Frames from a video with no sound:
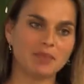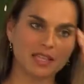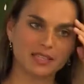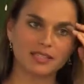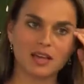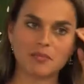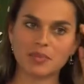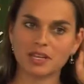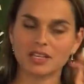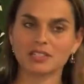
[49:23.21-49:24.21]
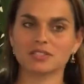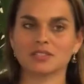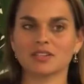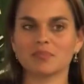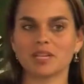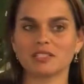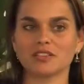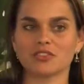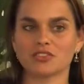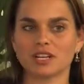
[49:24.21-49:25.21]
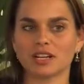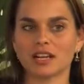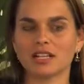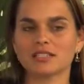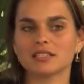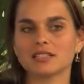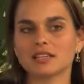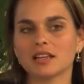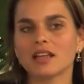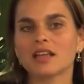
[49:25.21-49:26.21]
by these companies based on their genetic analysis. And